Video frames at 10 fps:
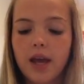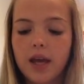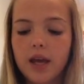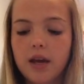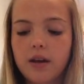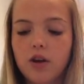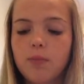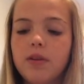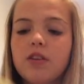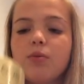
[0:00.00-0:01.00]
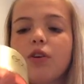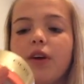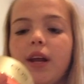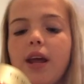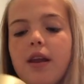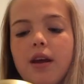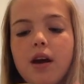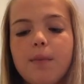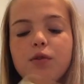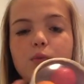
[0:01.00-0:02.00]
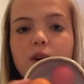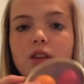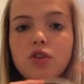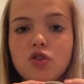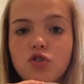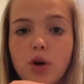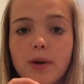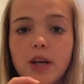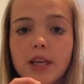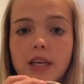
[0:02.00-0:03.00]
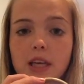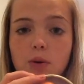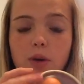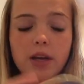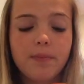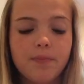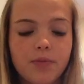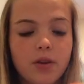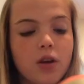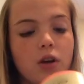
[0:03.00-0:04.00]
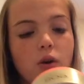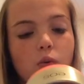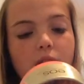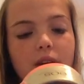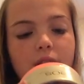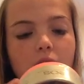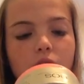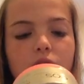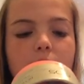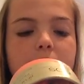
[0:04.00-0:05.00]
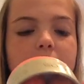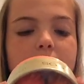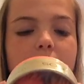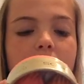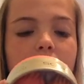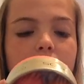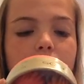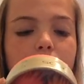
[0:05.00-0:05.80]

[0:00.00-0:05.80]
And I opened this one already, and it comes with strawberry kiwi. Well, they have like other names. Saint